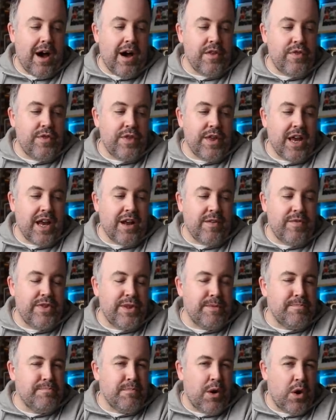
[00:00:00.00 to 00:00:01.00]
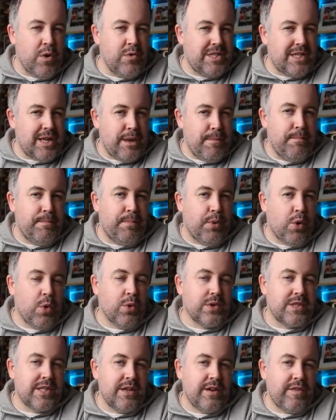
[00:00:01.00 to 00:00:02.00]
I think, the most
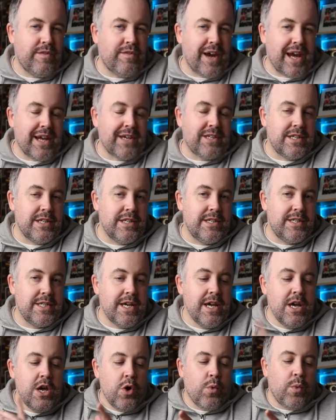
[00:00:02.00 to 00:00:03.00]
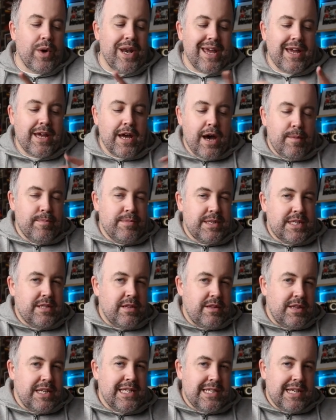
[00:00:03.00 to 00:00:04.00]
important factors when it comes
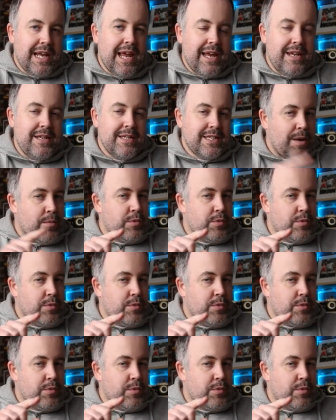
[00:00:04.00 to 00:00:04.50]
to this lens.